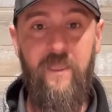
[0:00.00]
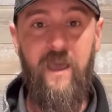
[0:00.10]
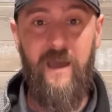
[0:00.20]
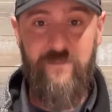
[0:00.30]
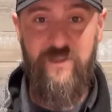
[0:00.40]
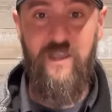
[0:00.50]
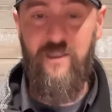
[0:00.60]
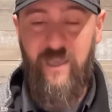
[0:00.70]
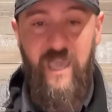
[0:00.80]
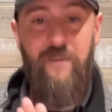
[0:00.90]
I'm saying
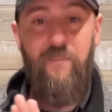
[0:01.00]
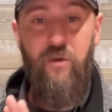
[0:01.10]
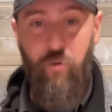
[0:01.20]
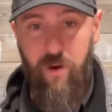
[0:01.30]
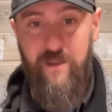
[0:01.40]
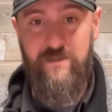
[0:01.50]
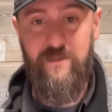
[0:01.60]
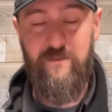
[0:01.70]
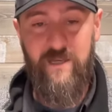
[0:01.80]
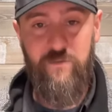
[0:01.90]
you can't be
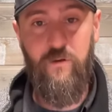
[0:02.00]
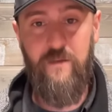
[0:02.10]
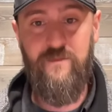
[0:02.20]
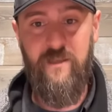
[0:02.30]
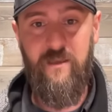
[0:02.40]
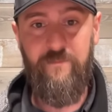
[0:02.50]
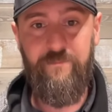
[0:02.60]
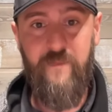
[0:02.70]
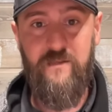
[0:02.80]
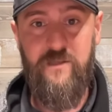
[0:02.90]
crazy. That's what I'm saying.
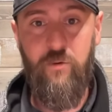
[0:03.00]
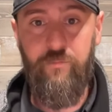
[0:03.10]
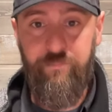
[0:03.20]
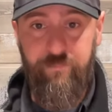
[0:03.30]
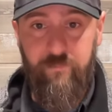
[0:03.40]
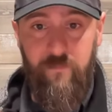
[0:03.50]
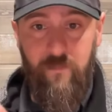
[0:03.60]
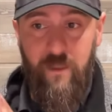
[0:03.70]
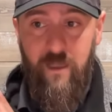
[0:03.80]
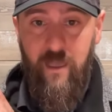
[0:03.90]
And so
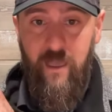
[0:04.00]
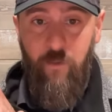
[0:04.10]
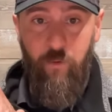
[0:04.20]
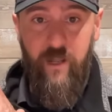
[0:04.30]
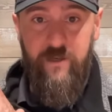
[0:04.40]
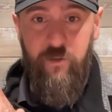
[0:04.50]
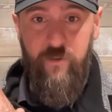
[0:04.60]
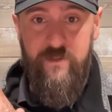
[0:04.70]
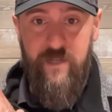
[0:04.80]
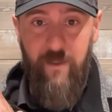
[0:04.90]
what I do
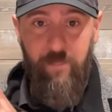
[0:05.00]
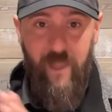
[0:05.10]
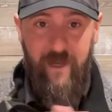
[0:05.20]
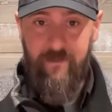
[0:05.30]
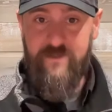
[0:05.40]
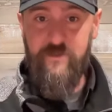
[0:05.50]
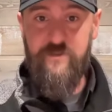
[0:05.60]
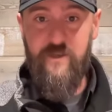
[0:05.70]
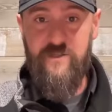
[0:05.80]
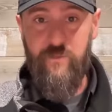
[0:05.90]
is I blacklist those
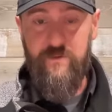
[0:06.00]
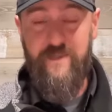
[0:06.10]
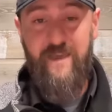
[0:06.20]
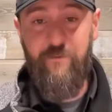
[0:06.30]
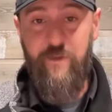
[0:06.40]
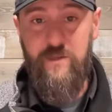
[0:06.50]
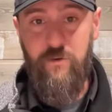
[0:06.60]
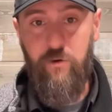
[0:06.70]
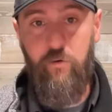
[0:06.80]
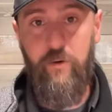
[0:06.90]
customers. That
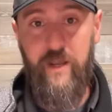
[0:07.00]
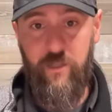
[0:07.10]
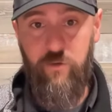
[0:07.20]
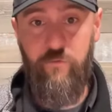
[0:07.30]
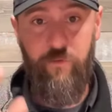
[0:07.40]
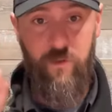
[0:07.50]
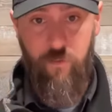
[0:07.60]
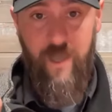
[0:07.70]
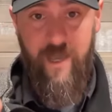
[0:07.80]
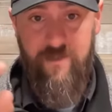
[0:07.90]
feature in Quote IQ for you
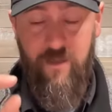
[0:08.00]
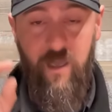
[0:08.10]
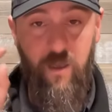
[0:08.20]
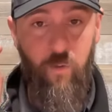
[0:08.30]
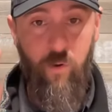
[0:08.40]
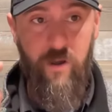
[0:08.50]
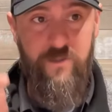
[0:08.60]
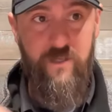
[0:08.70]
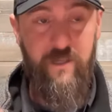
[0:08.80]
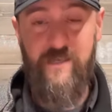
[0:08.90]
guys,
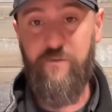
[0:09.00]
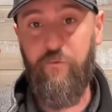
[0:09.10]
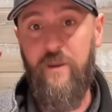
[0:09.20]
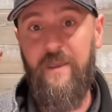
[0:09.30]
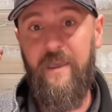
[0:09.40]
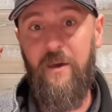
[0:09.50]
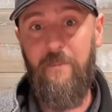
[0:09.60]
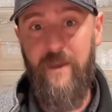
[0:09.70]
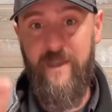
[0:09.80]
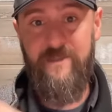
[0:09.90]
washing is freaking
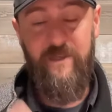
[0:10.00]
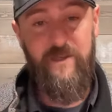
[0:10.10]
amazing.